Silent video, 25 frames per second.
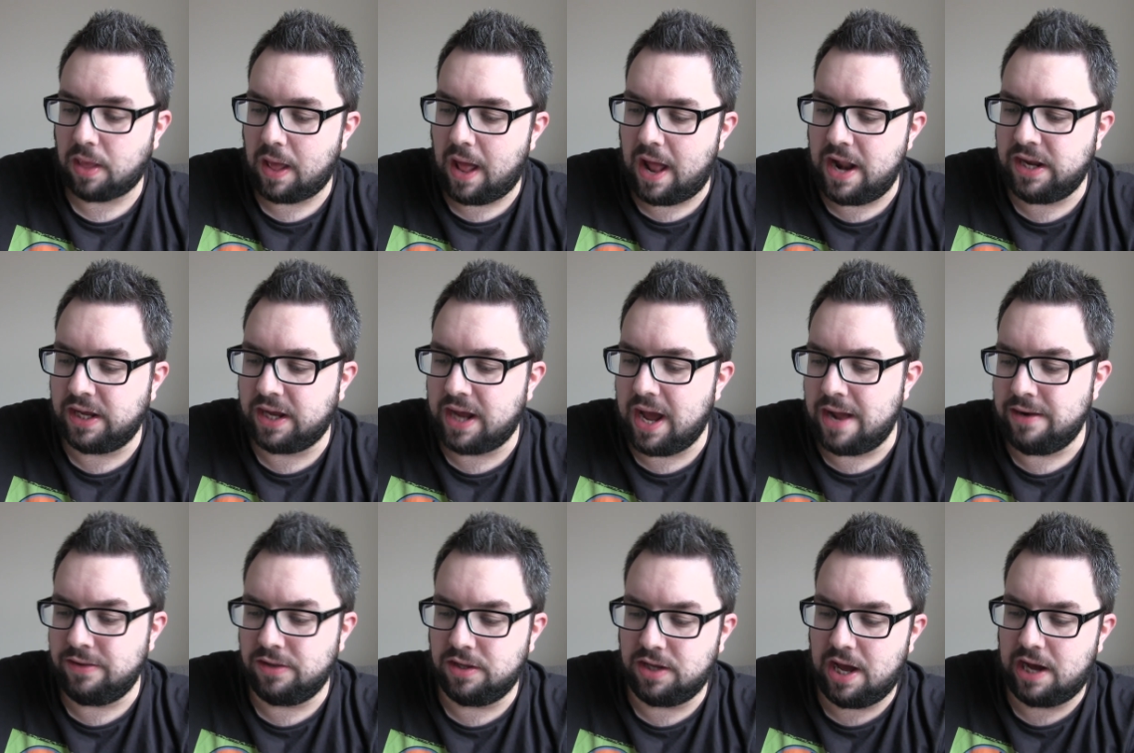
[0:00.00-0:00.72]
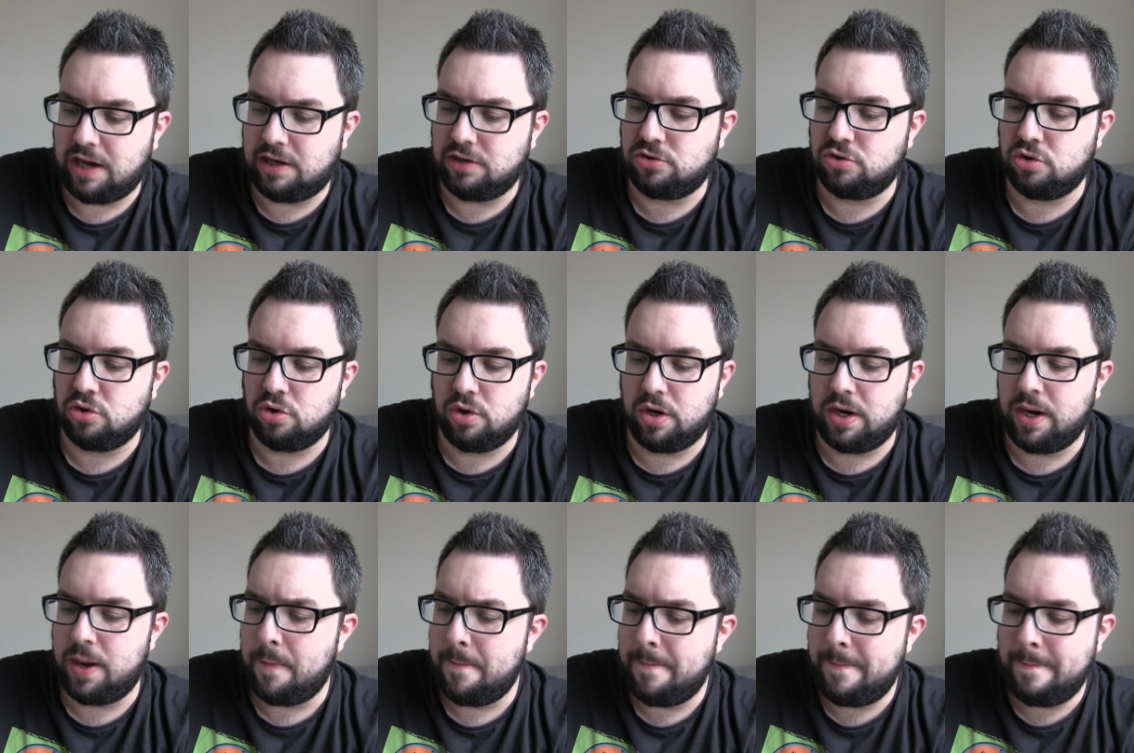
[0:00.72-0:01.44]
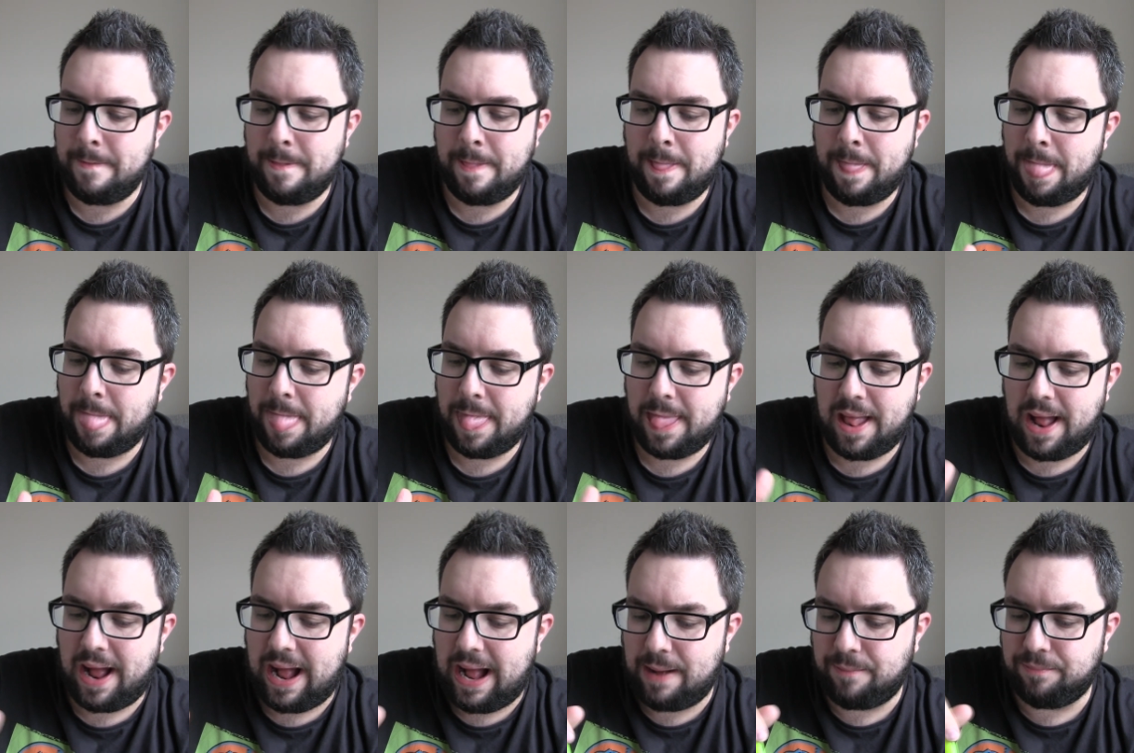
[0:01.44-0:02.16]
and again the yakitori
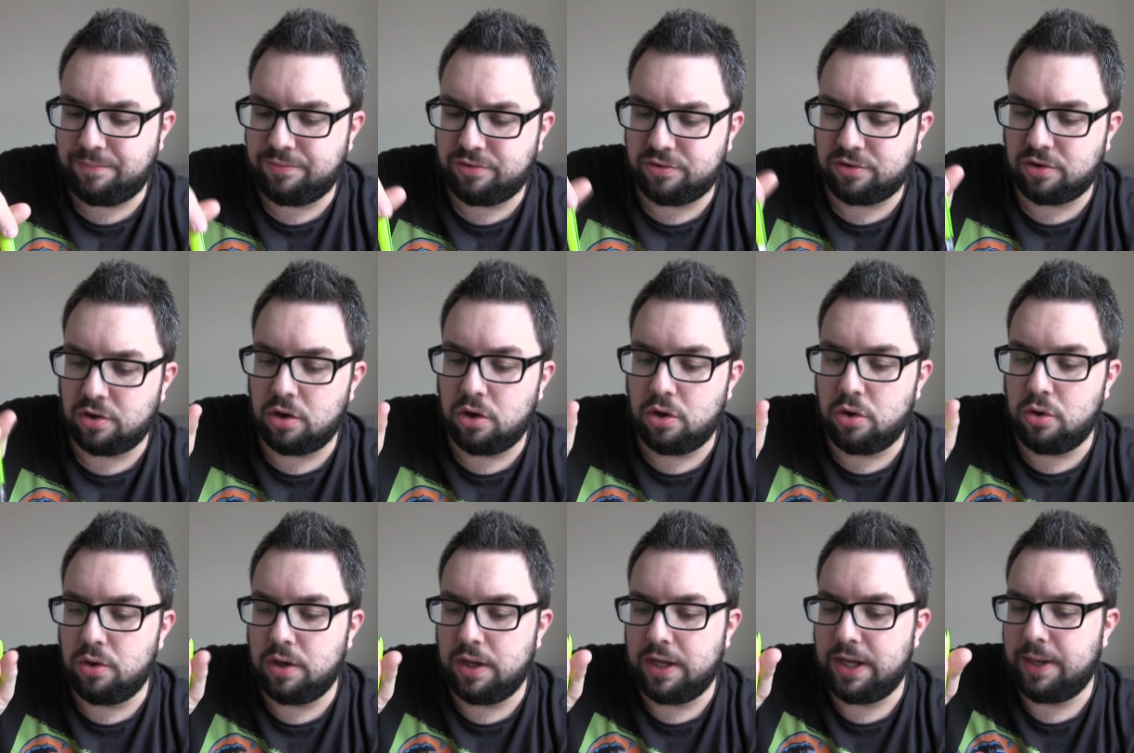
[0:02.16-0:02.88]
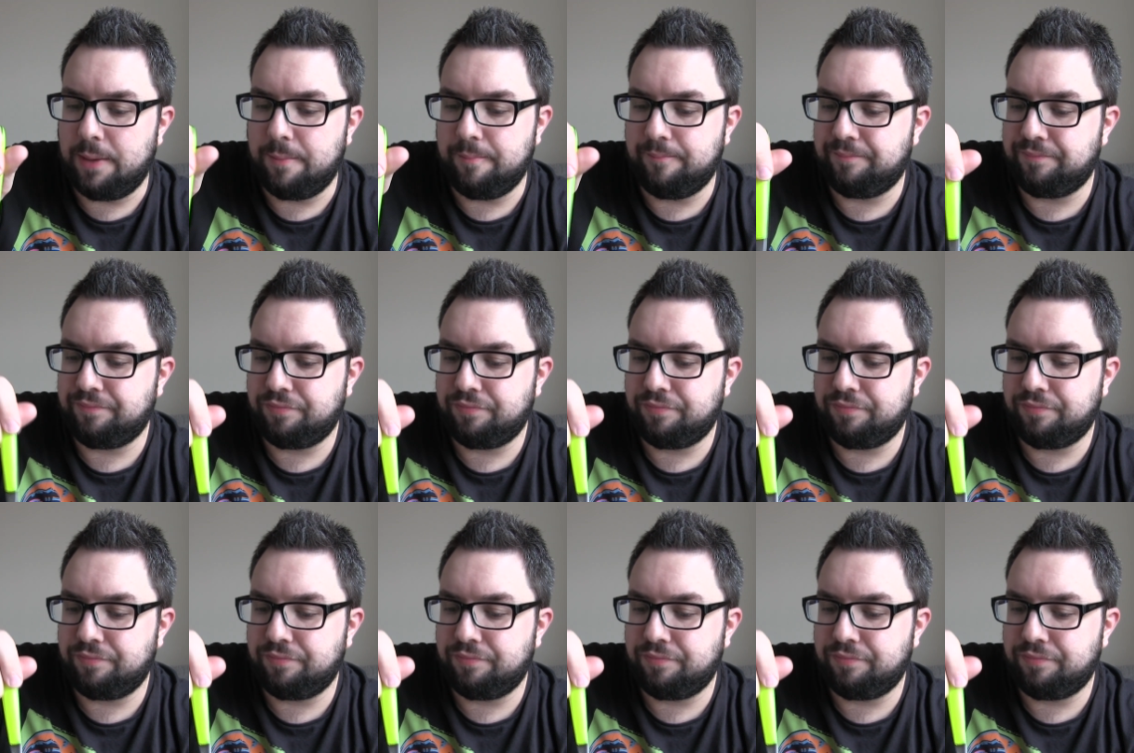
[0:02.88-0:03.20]
absolutely